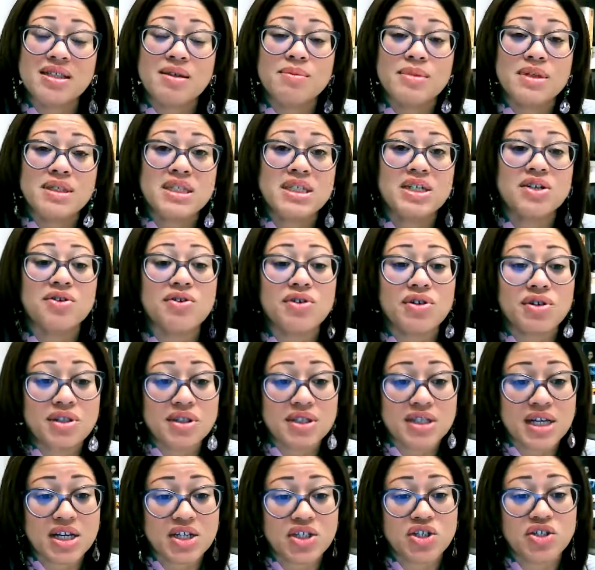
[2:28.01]
materials
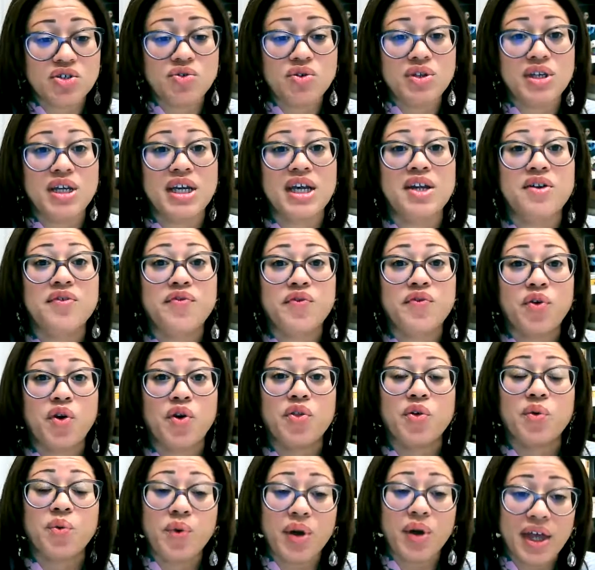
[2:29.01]
that you need for
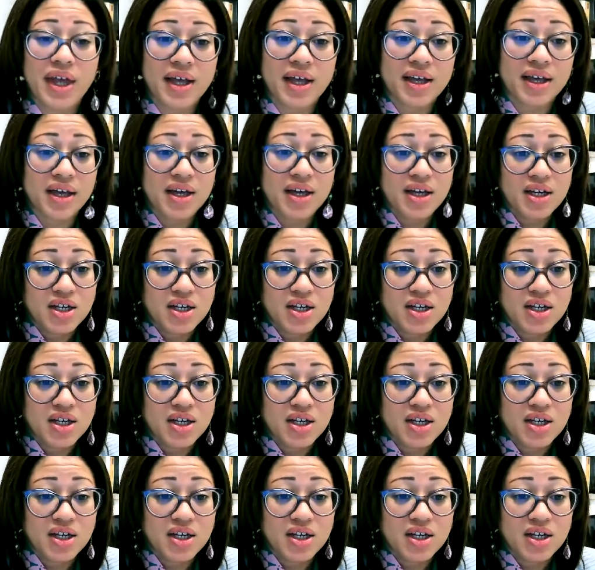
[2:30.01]
the week.